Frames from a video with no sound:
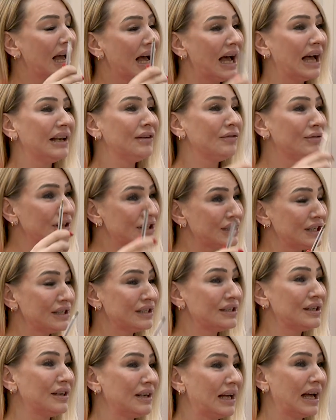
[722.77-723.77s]
And Rishi
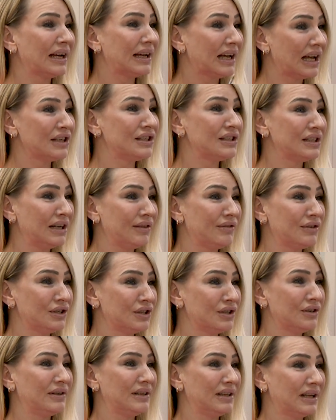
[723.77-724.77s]
Sunak actually, even
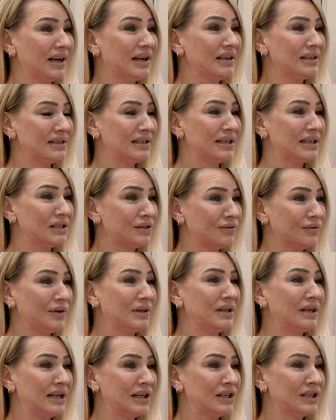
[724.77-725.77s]
during the hustings for
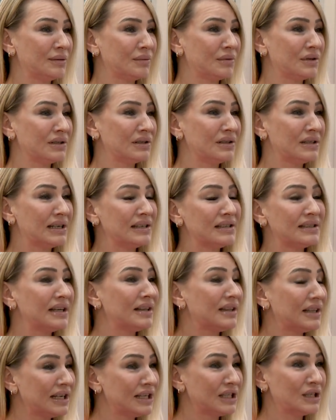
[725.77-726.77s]
the leadership contest,
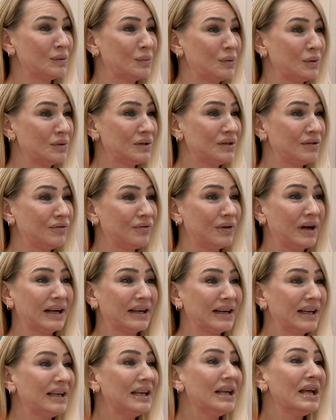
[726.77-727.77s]
said that he supported
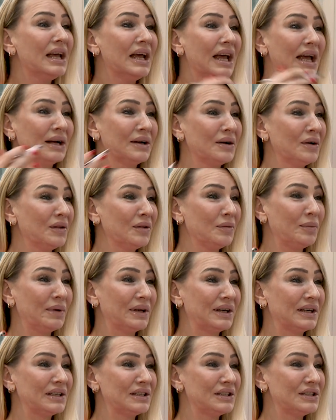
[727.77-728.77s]
fracking. It got the
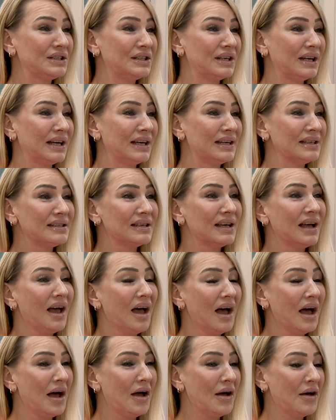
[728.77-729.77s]
biggest cheers.
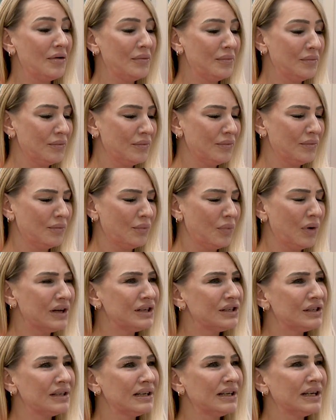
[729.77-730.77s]
Why
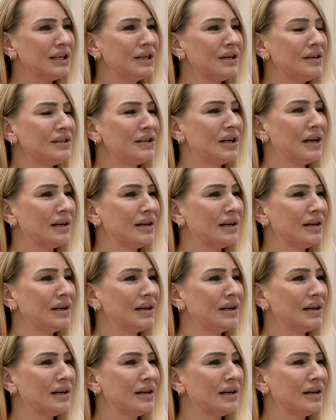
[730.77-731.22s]
do you think he U-turned?